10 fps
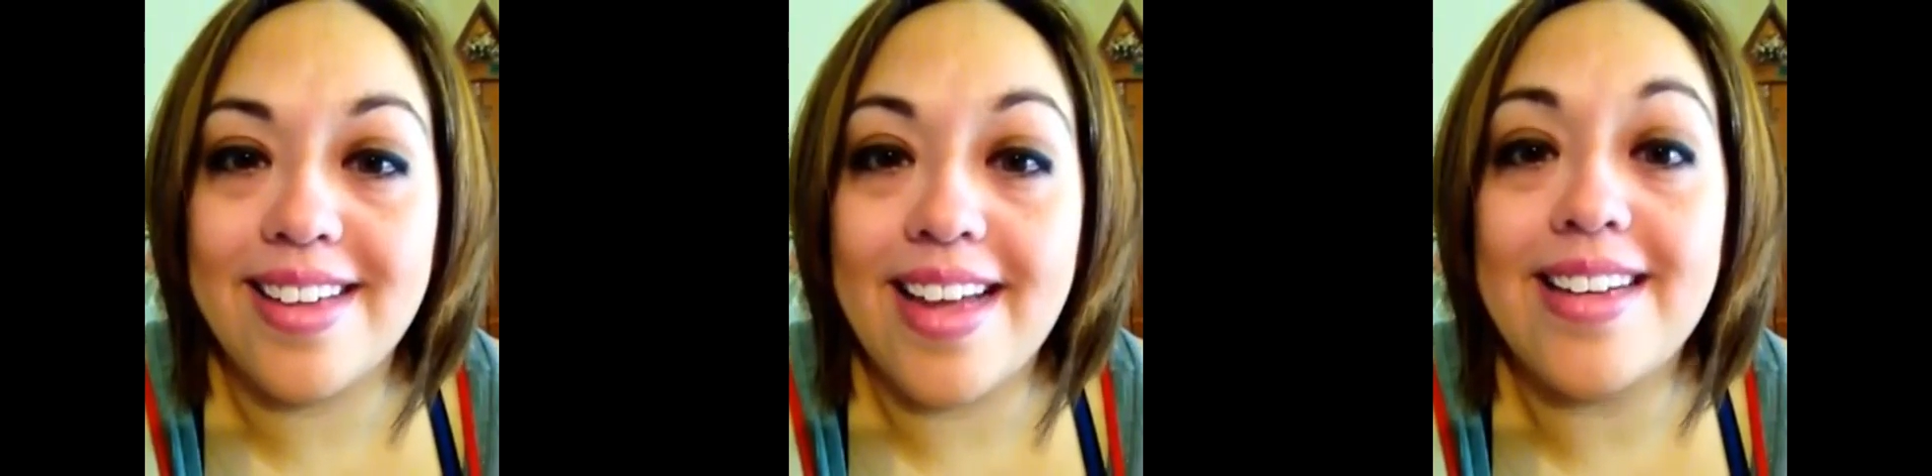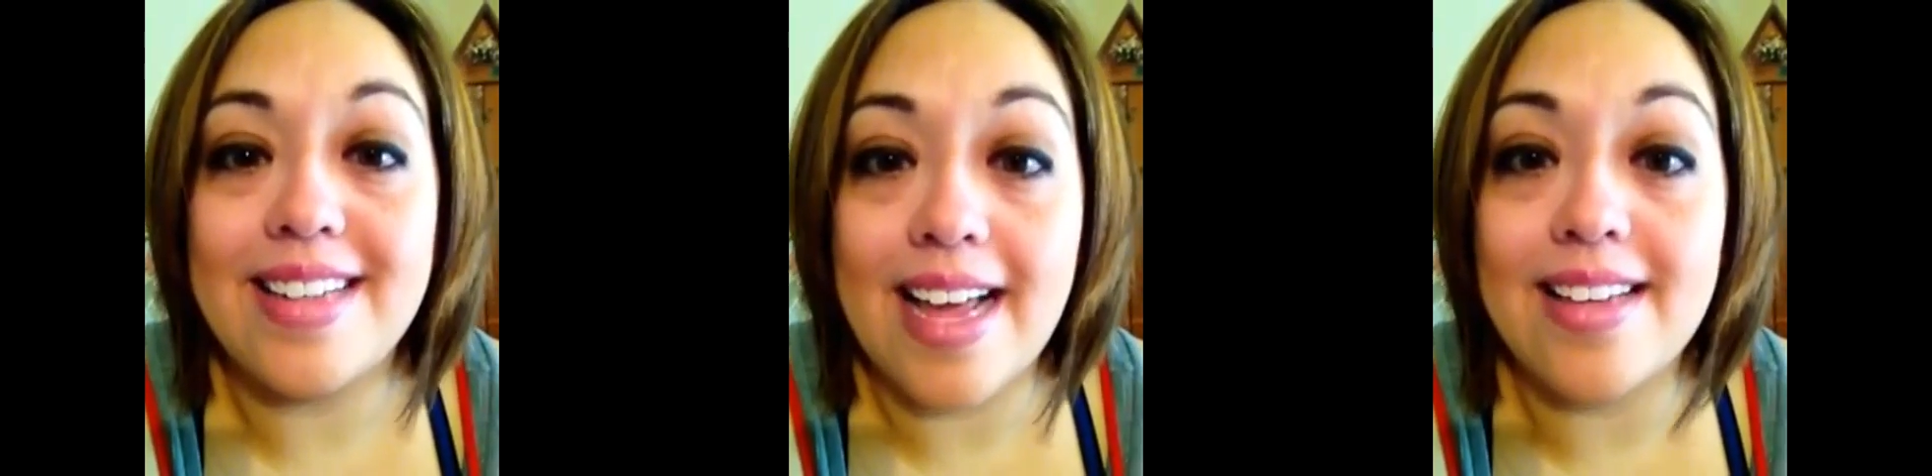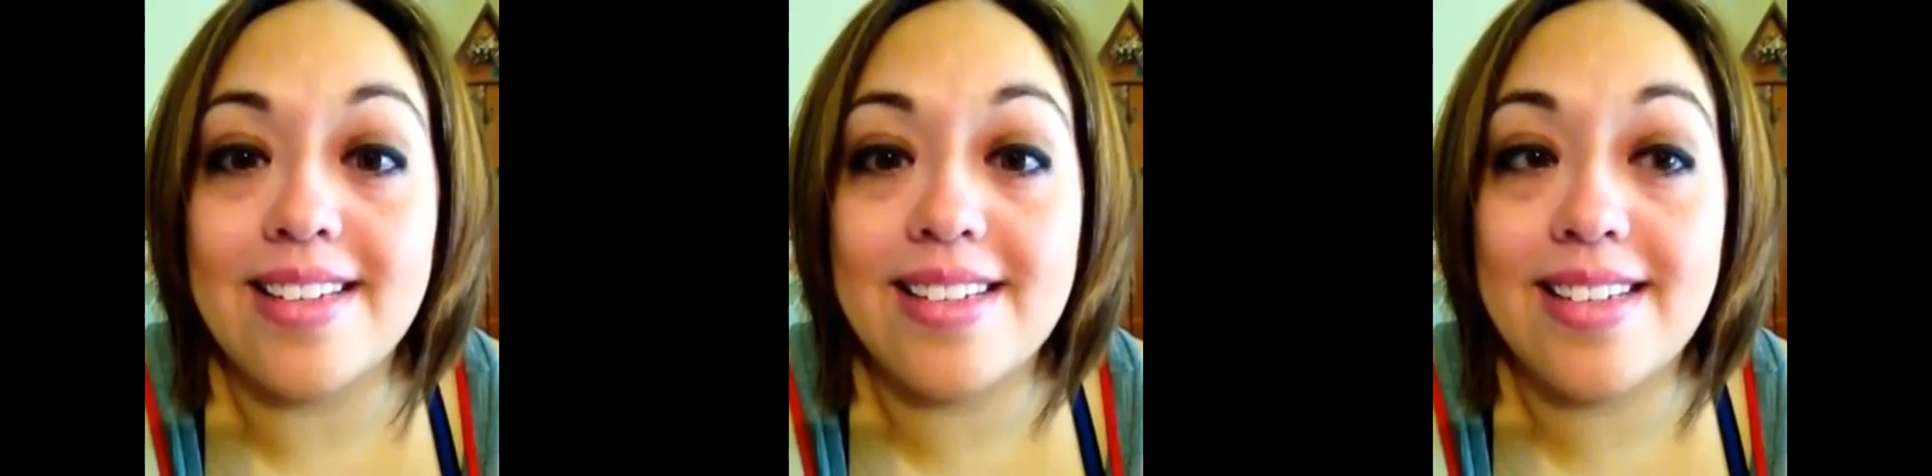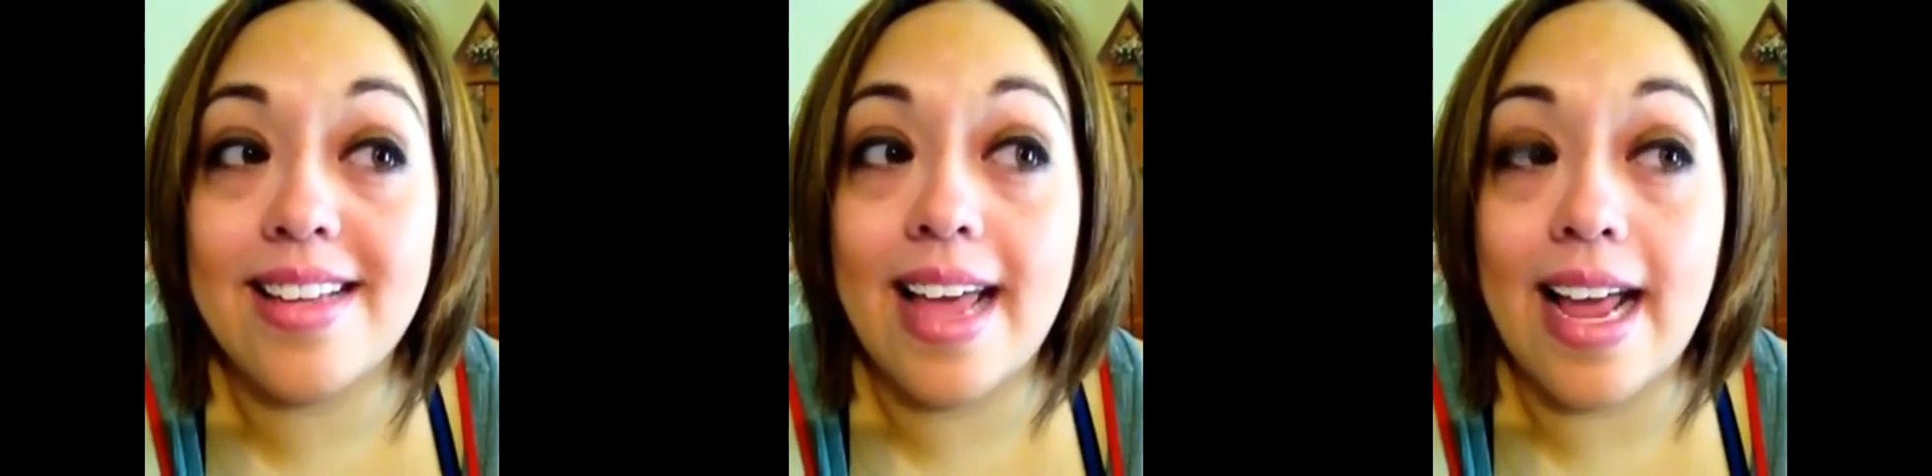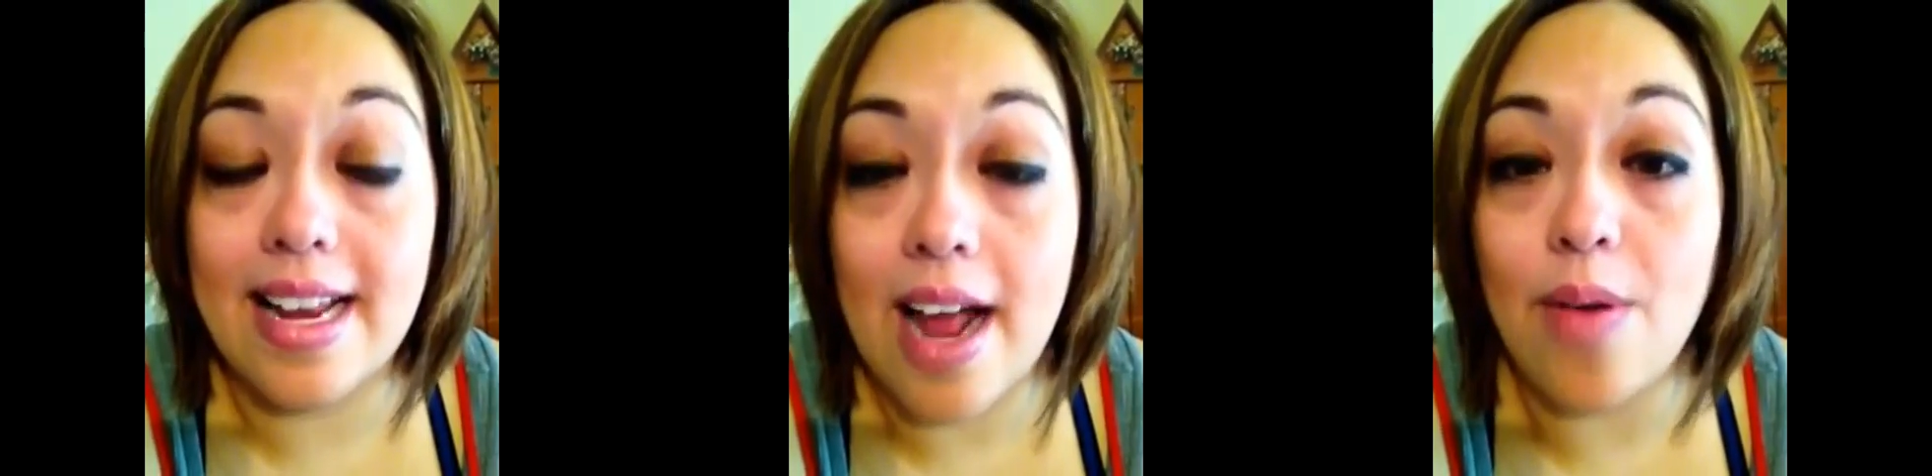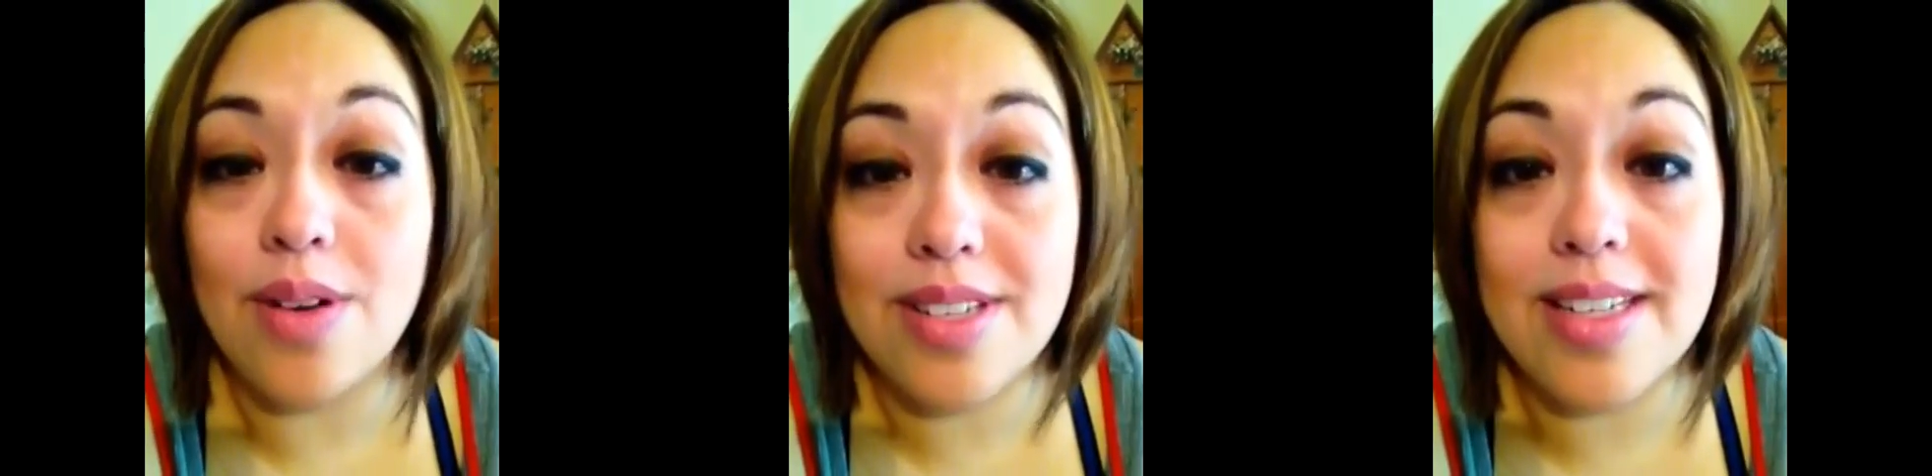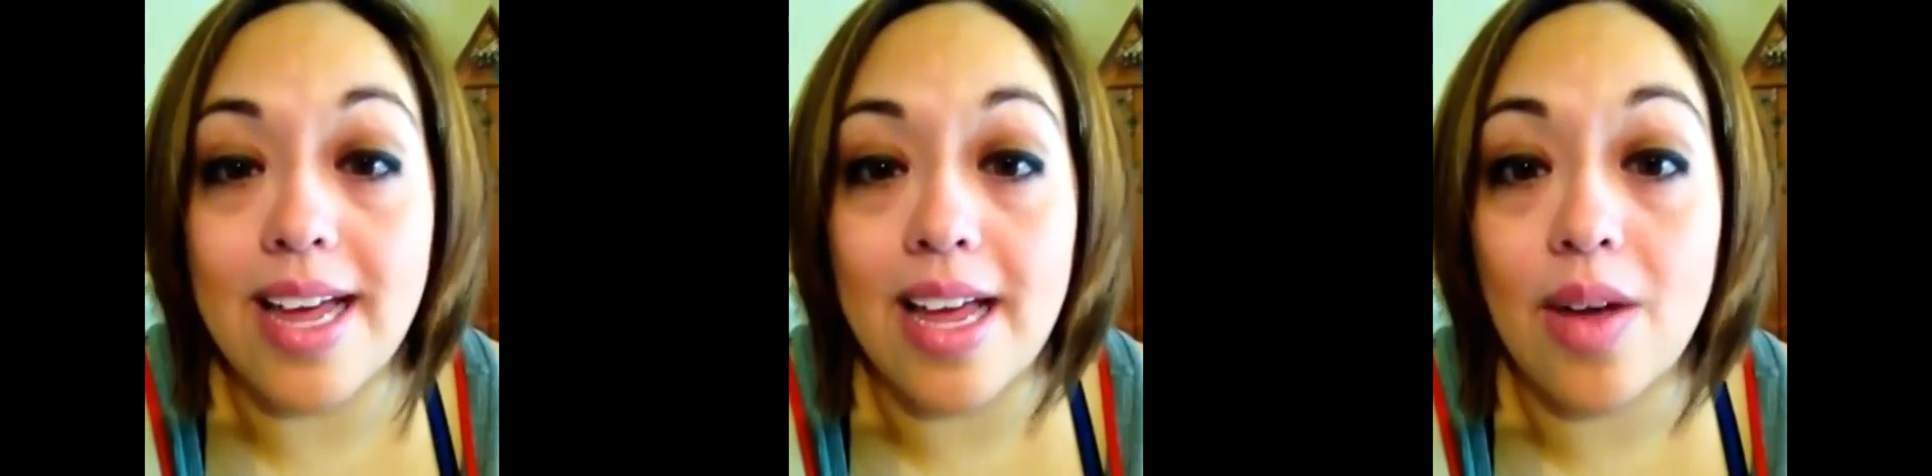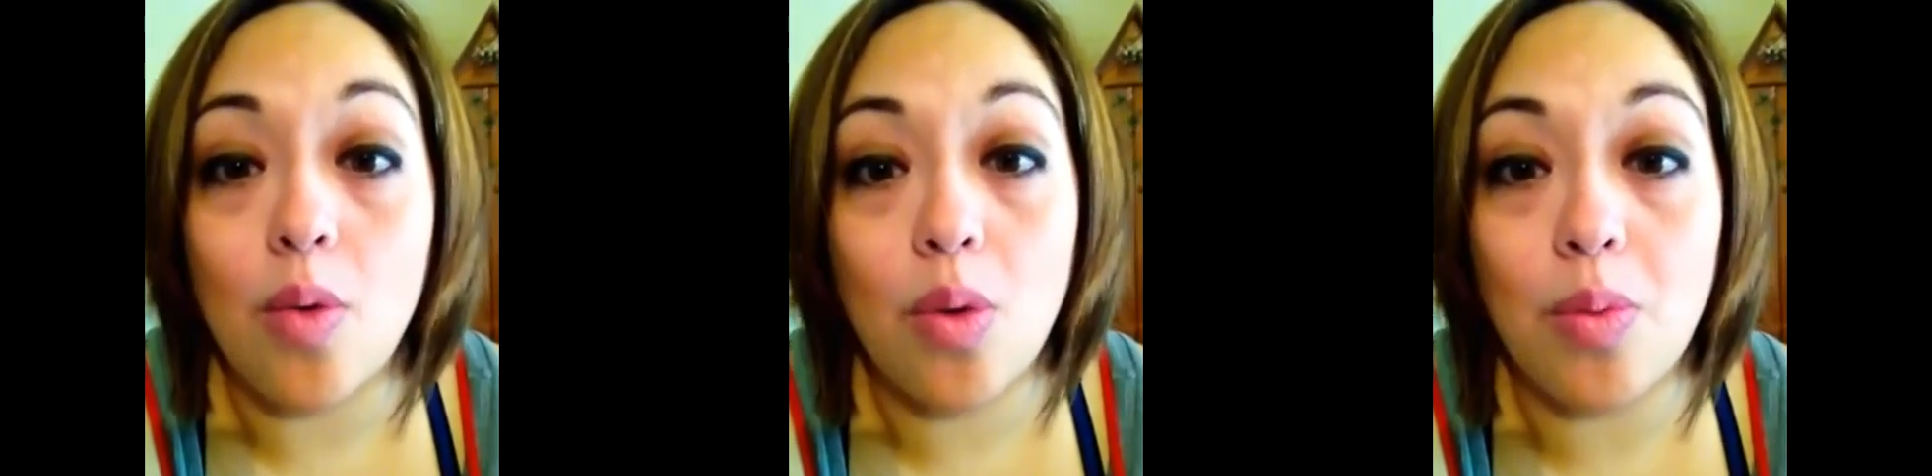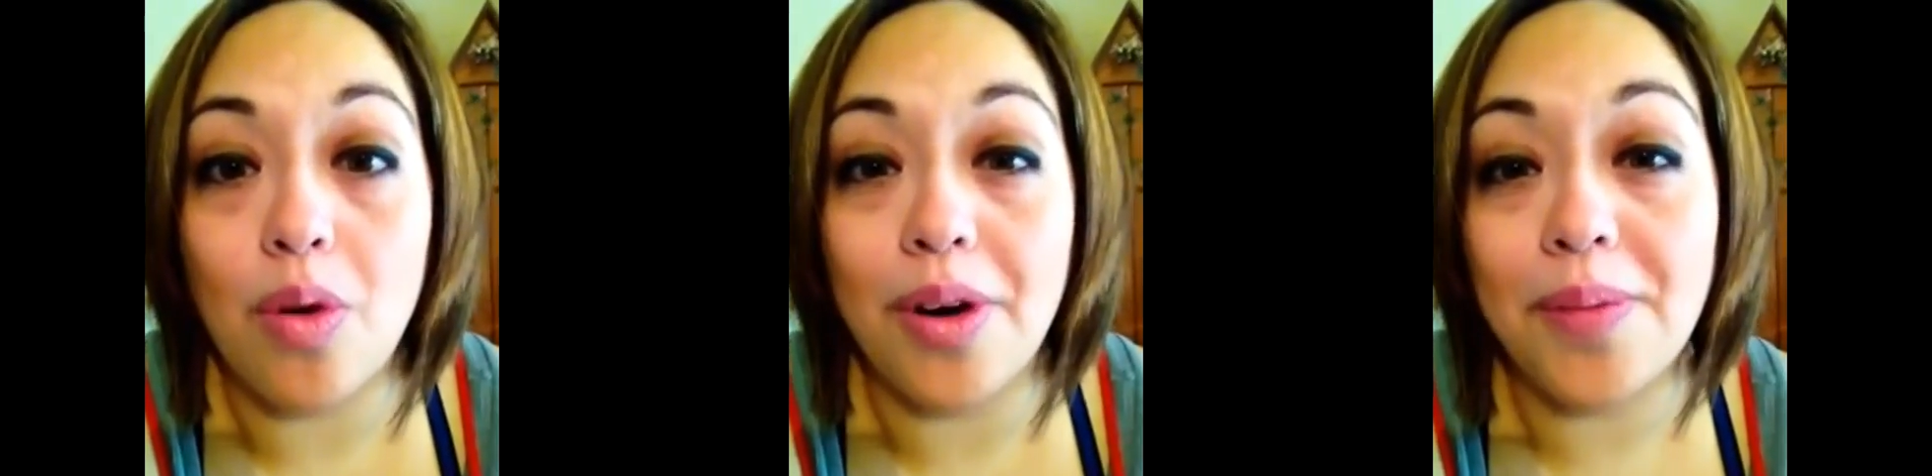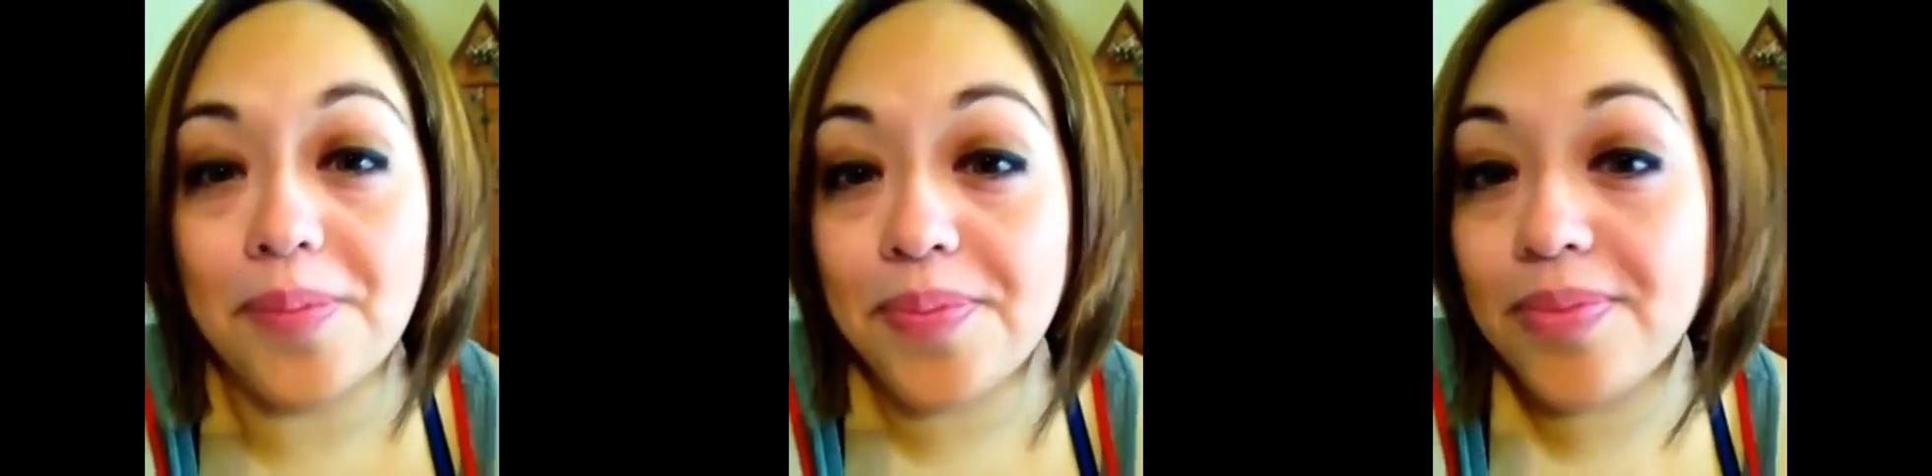and danced 8 hours a day or more,